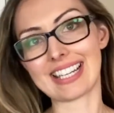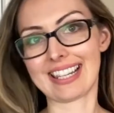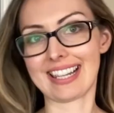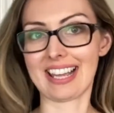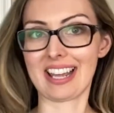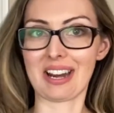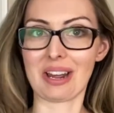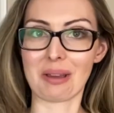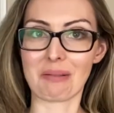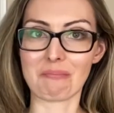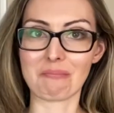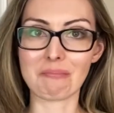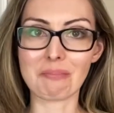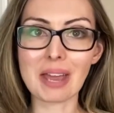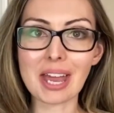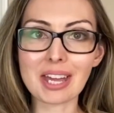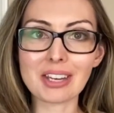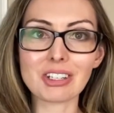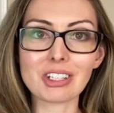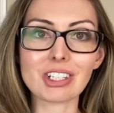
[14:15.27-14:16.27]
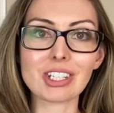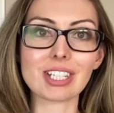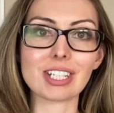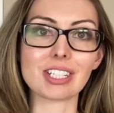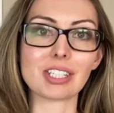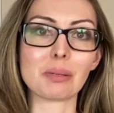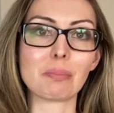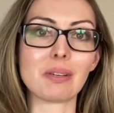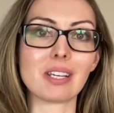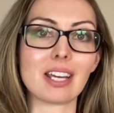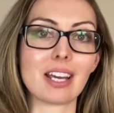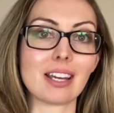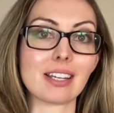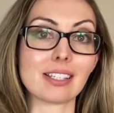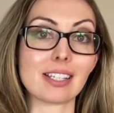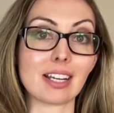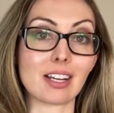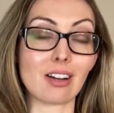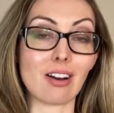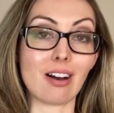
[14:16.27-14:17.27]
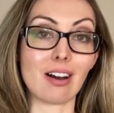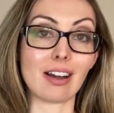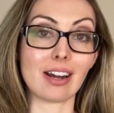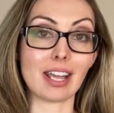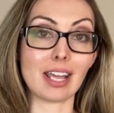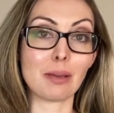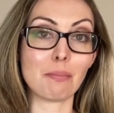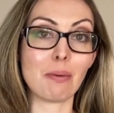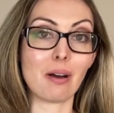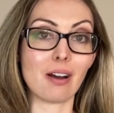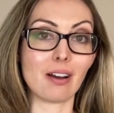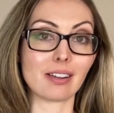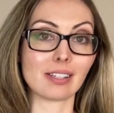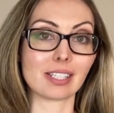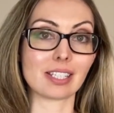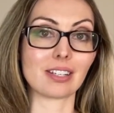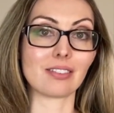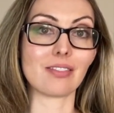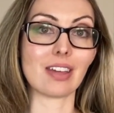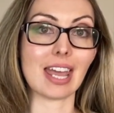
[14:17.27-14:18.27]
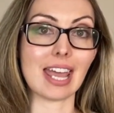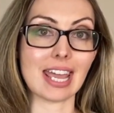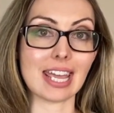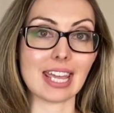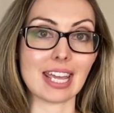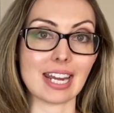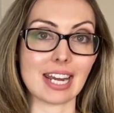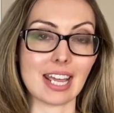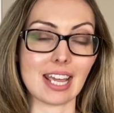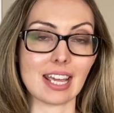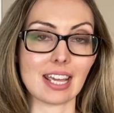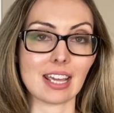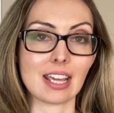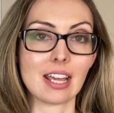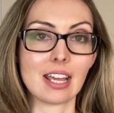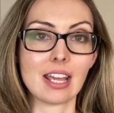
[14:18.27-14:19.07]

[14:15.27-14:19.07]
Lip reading: that I'm benched is because I got a positive ANA,